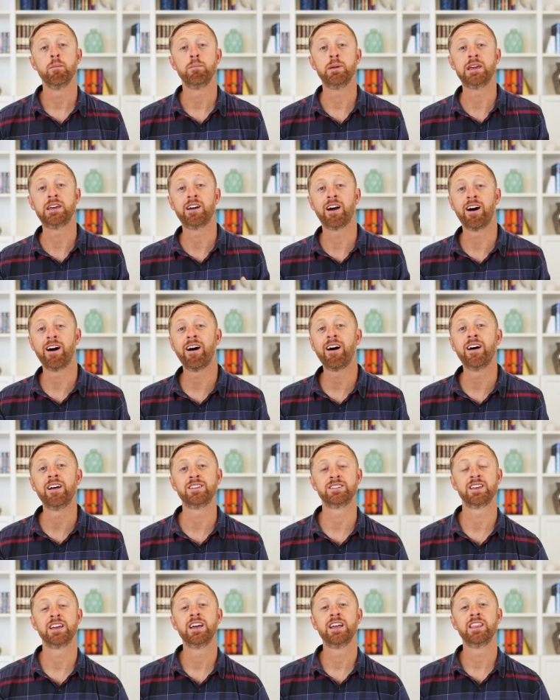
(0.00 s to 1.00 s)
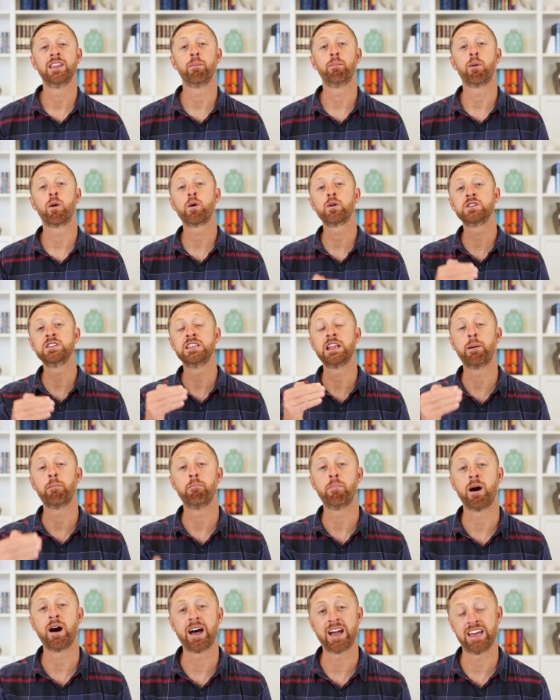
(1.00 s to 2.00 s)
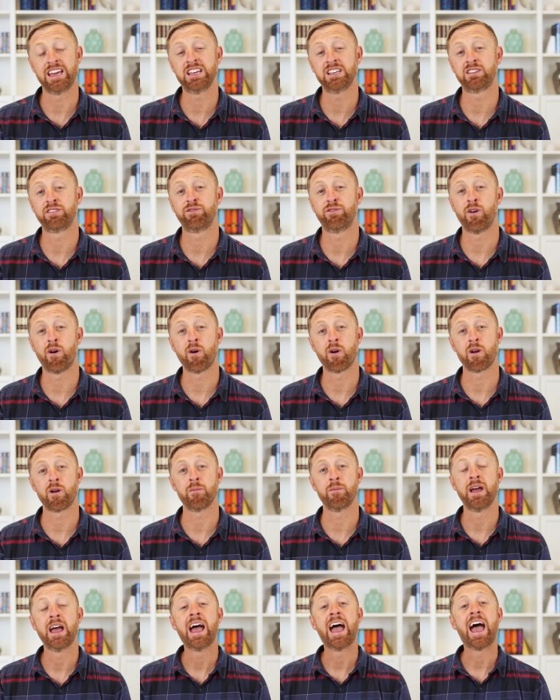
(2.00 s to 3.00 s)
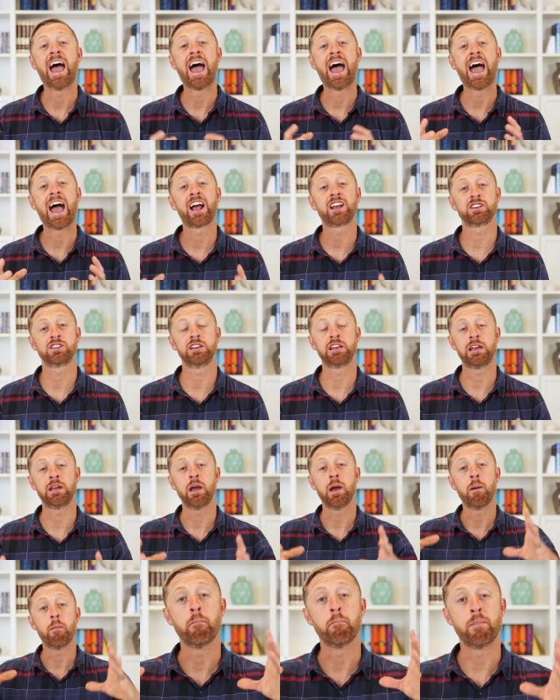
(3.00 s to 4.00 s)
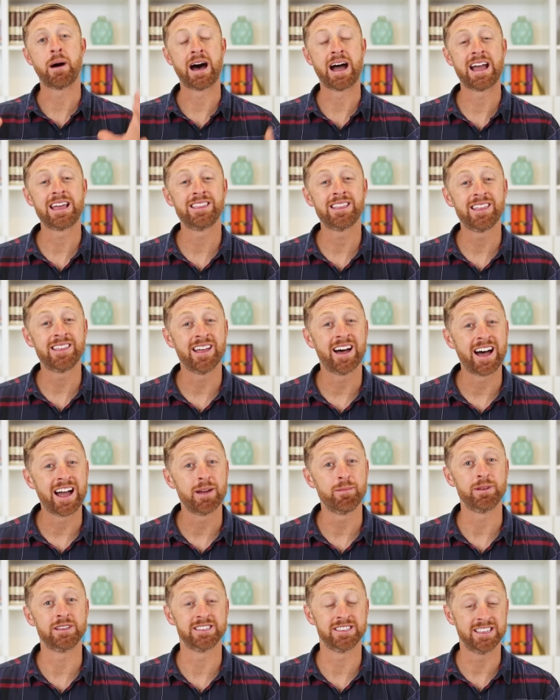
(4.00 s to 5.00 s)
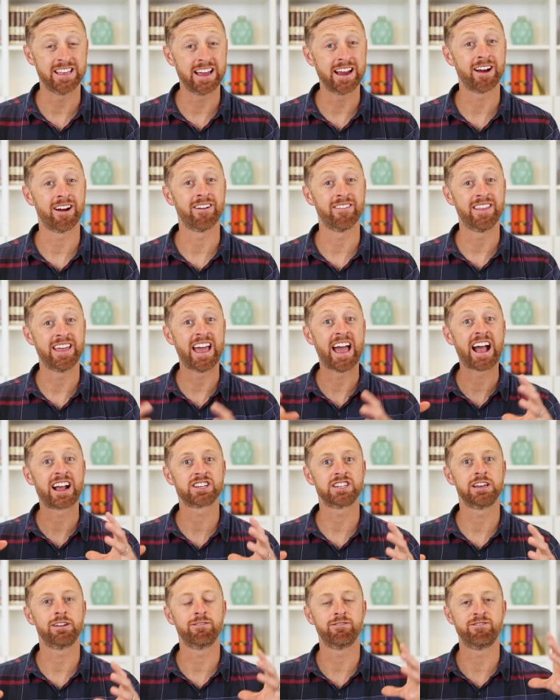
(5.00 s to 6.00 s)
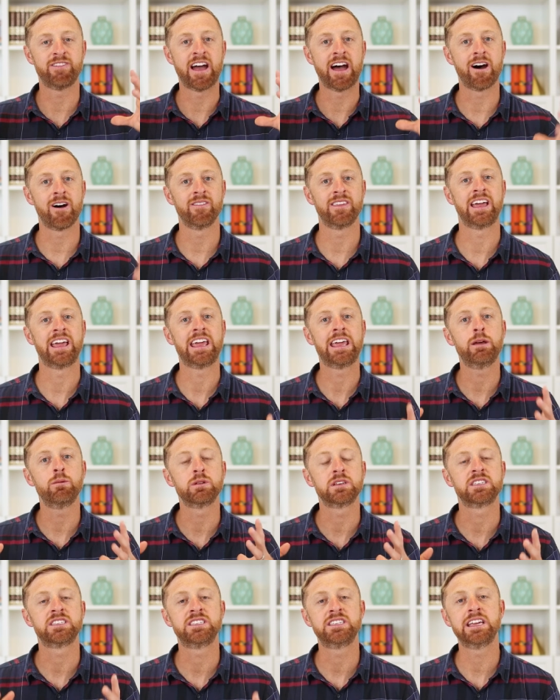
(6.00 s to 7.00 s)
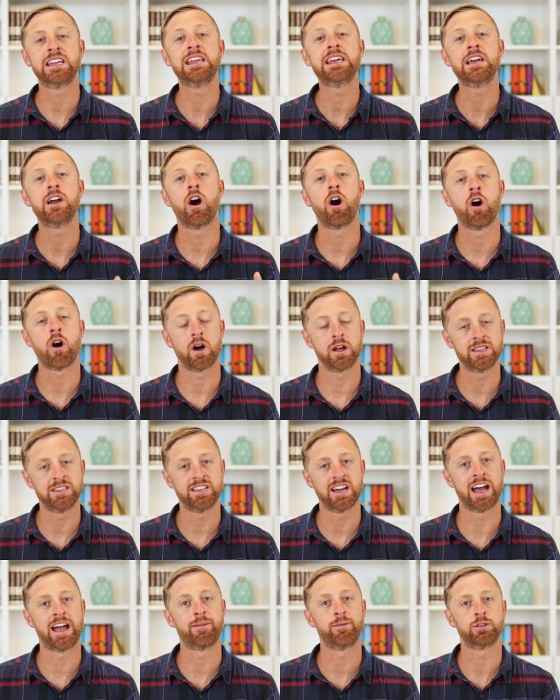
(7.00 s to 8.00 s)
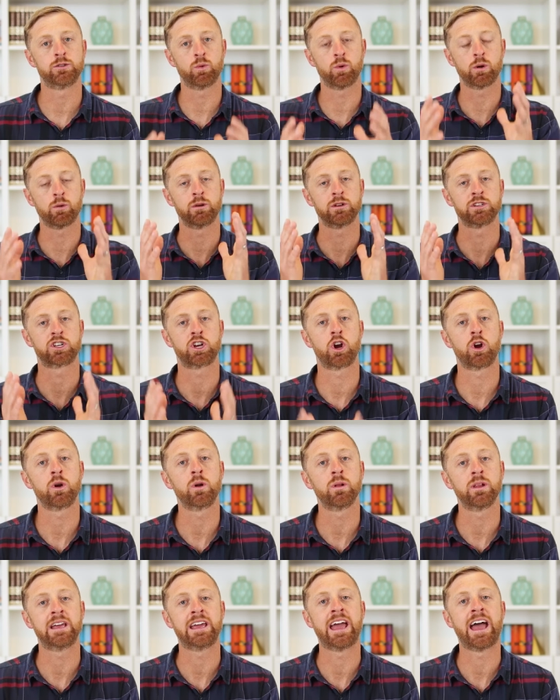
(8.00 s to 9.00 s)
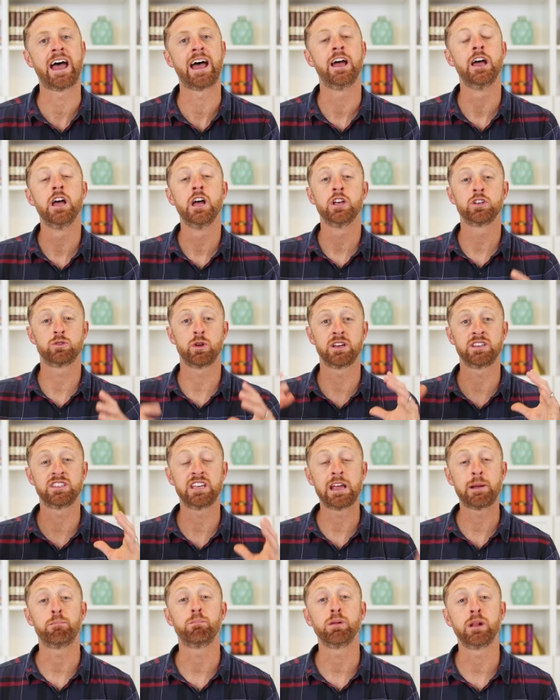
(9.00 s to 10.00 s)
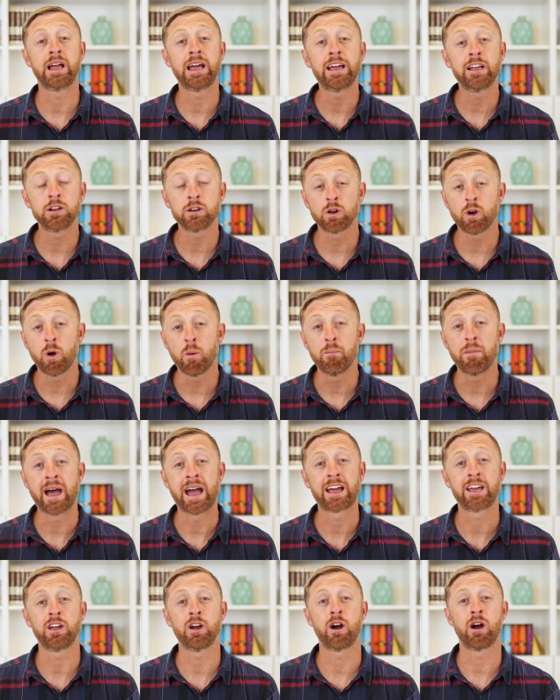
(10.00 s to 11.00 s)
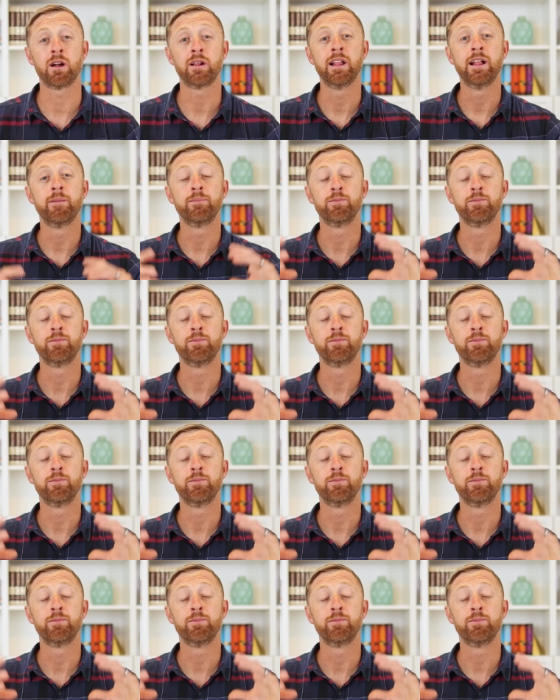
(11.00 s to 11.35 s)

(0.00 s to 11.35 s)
because the person that bought his farm actually mined the diamonds there. They actually found that he was sitting on diamonds where he was currently at. So I say play in your own backyard.